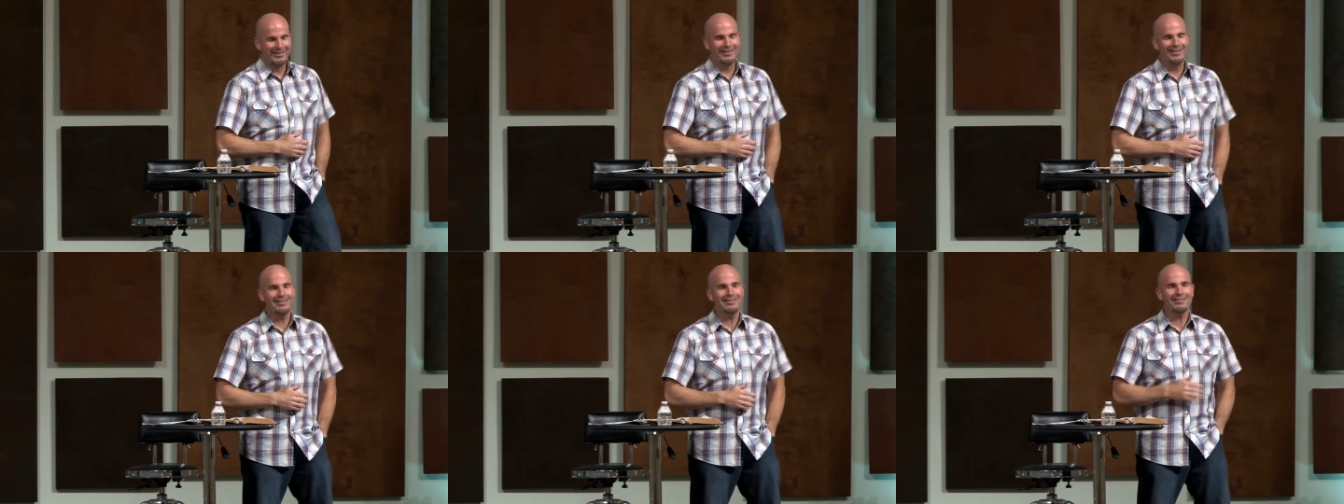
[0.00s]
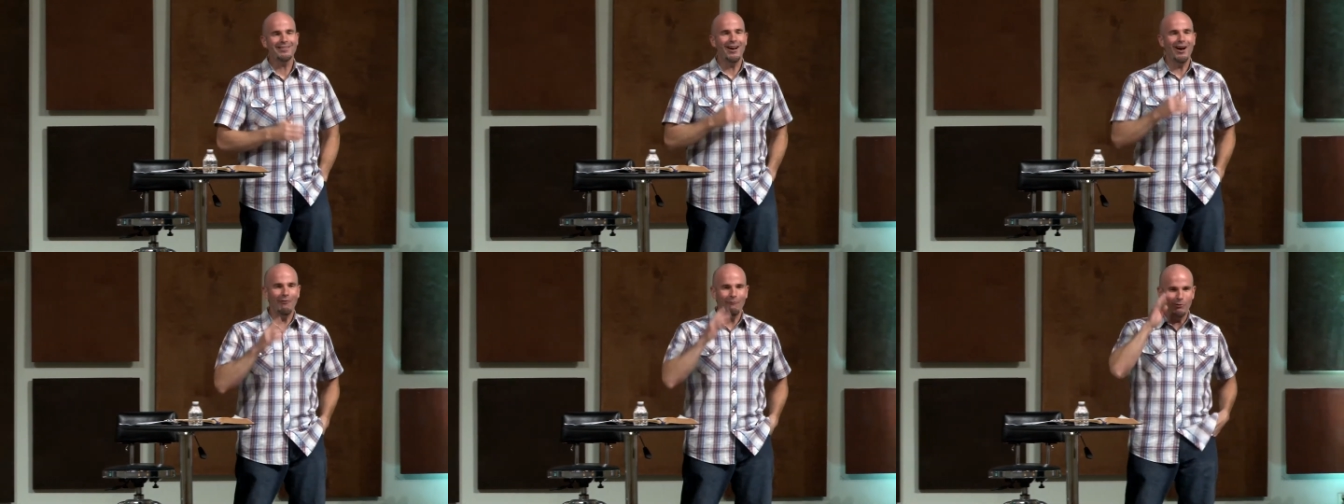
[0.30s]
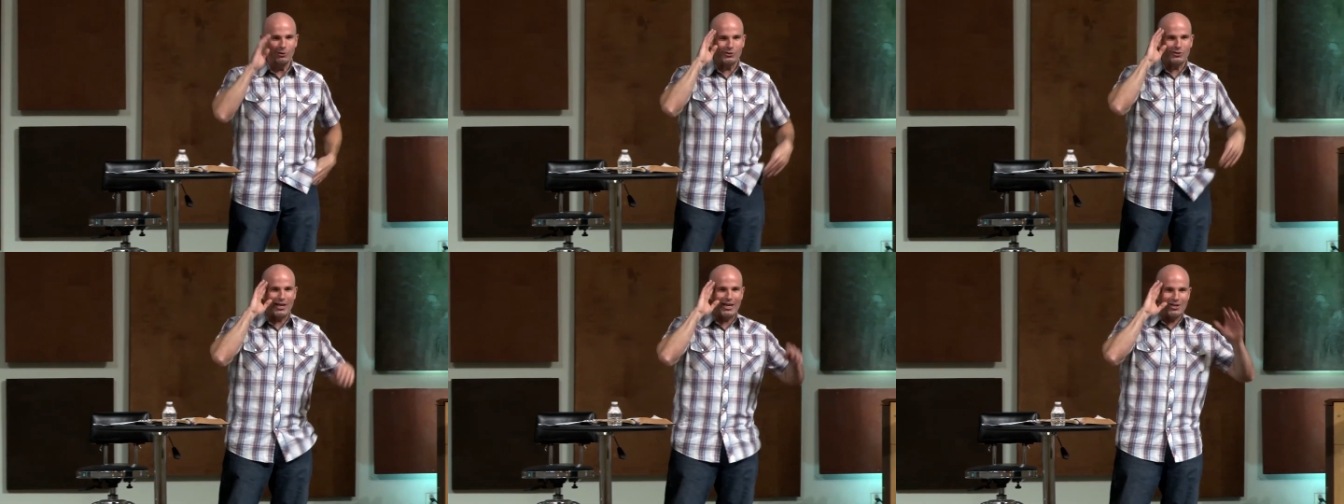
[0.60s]
This
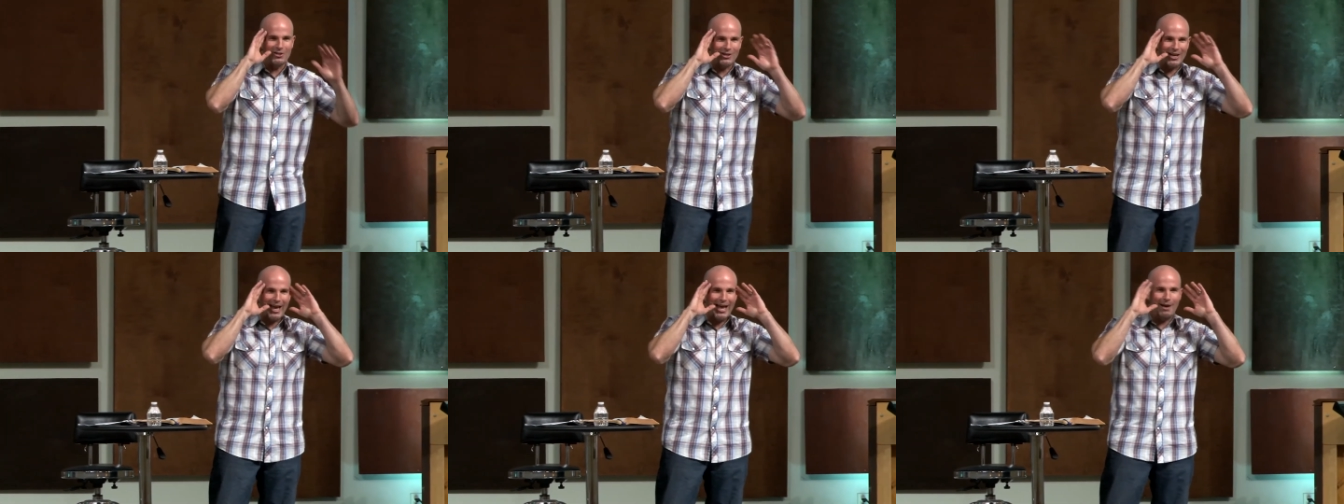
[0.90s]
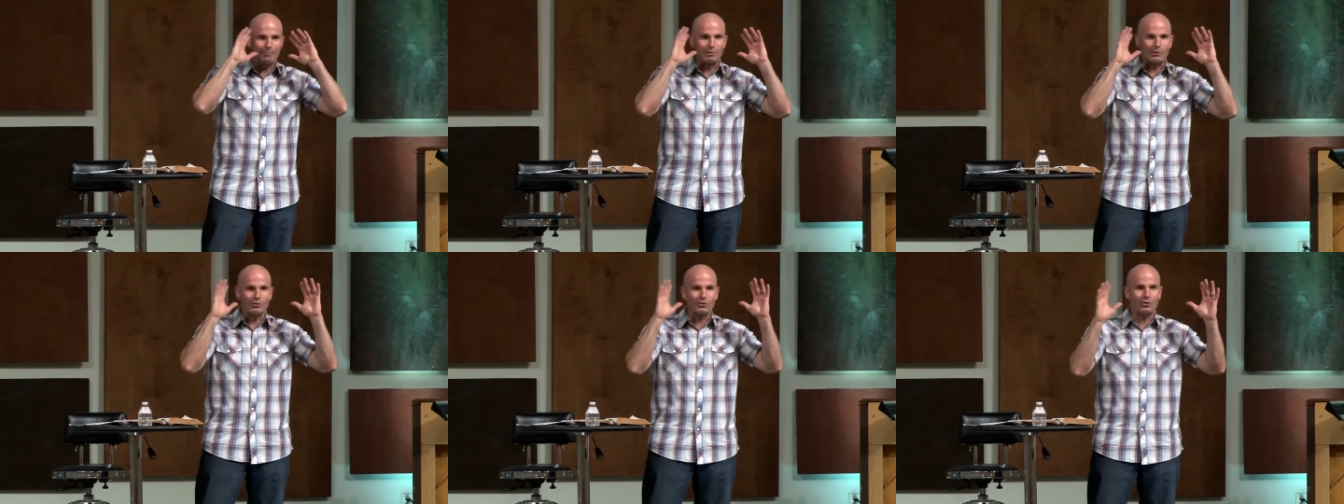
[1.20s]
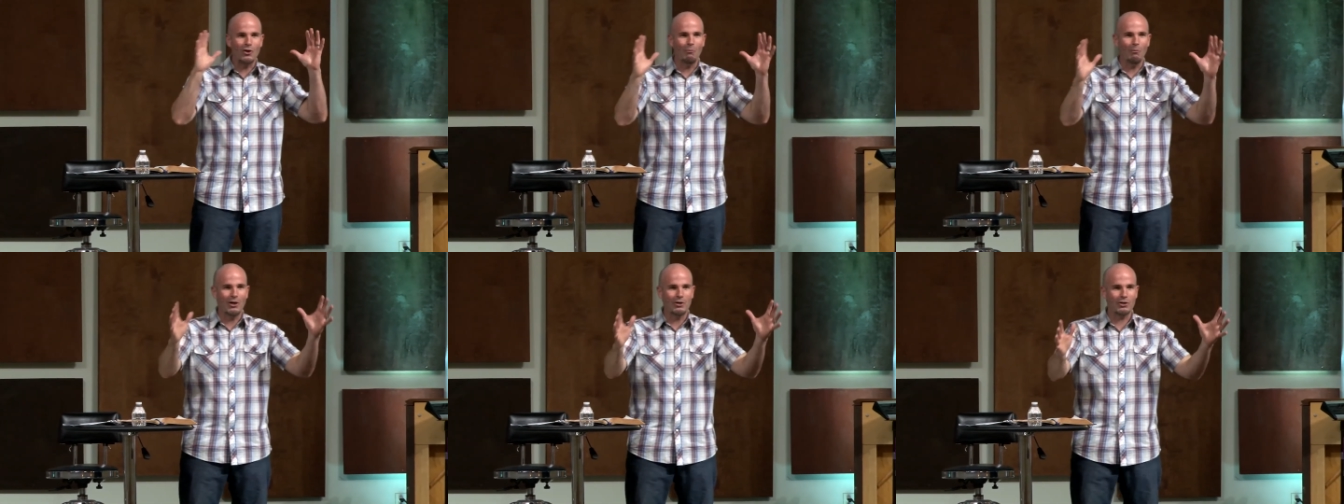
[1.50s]
conversation happens
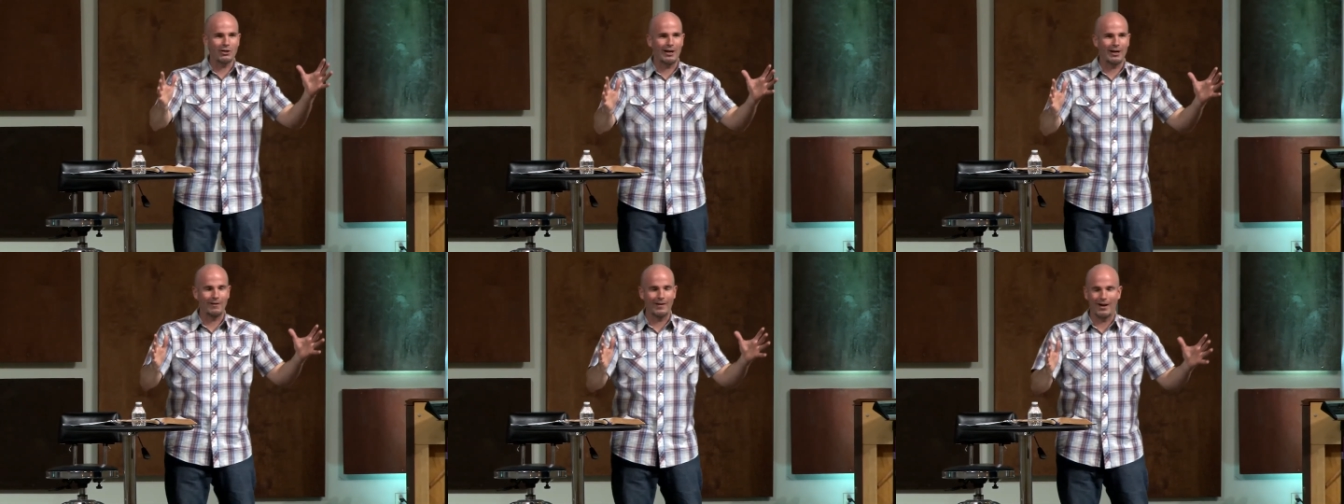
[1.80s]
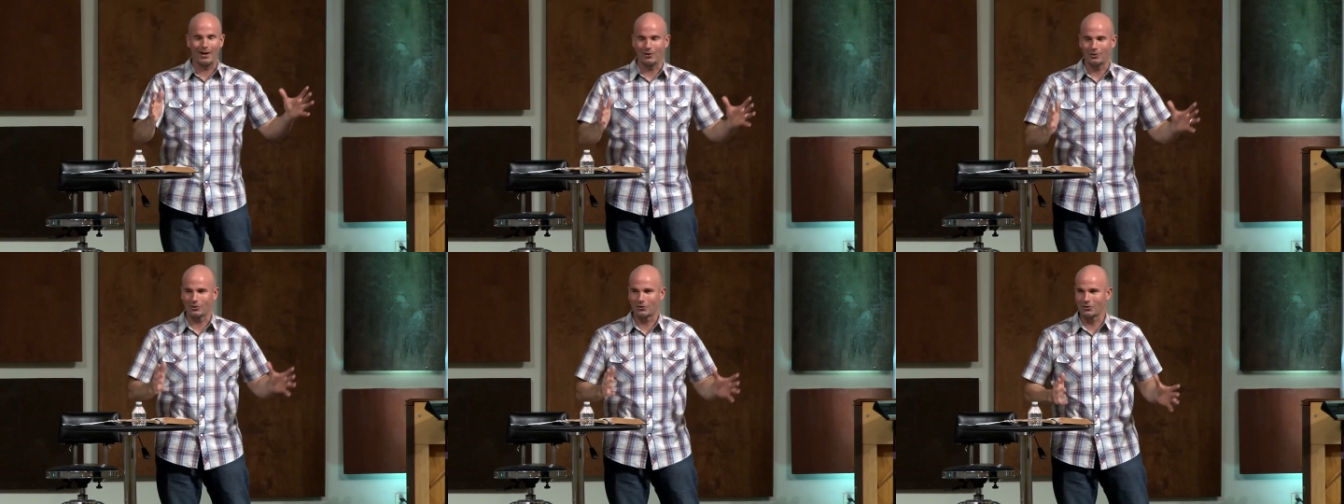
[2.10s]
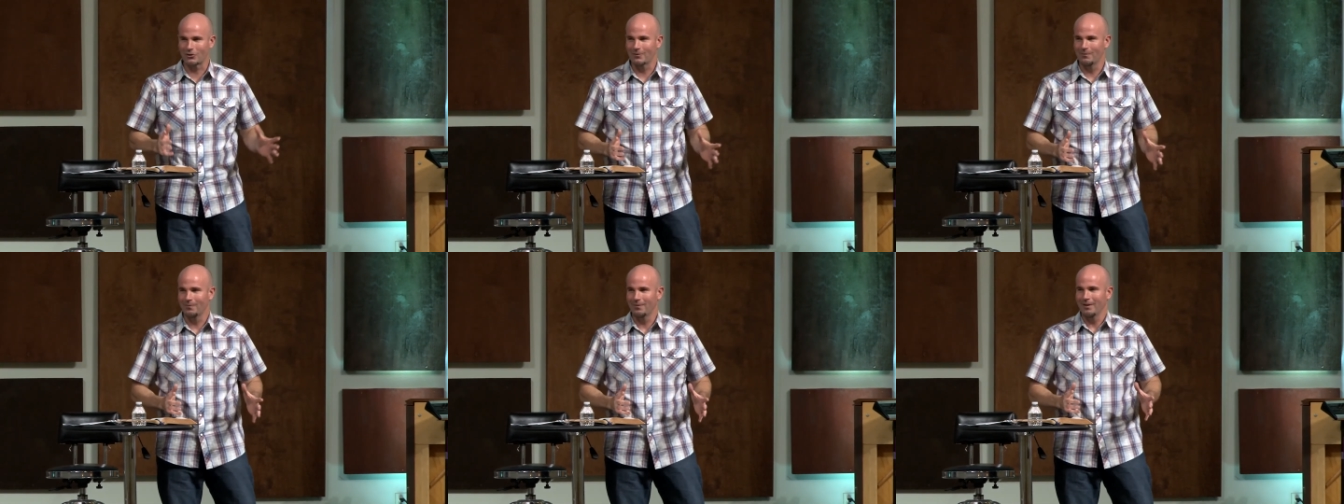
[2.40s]
so much in our
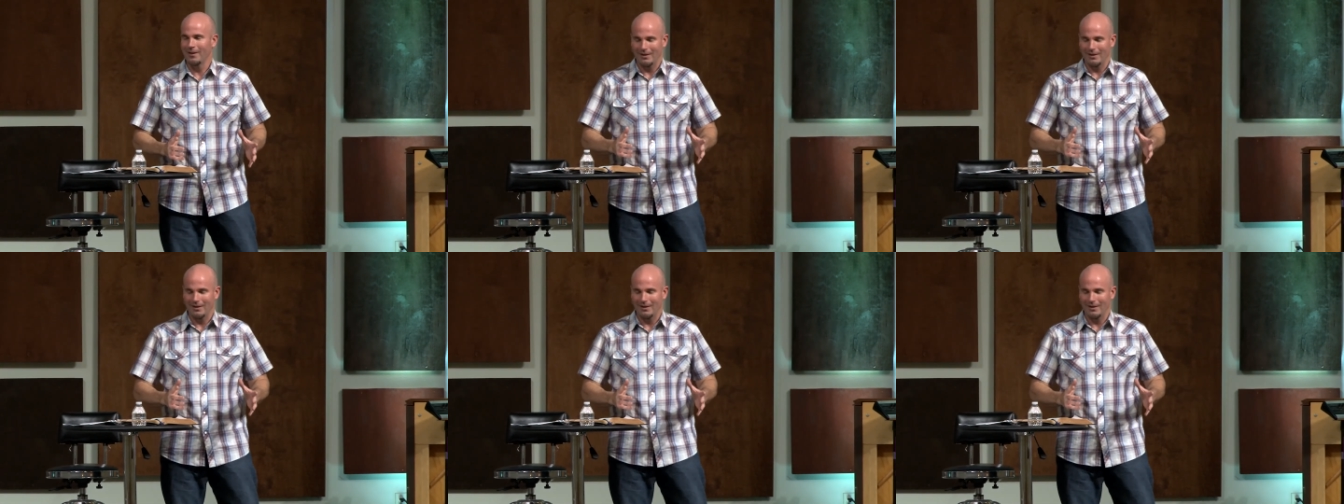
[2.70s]
house.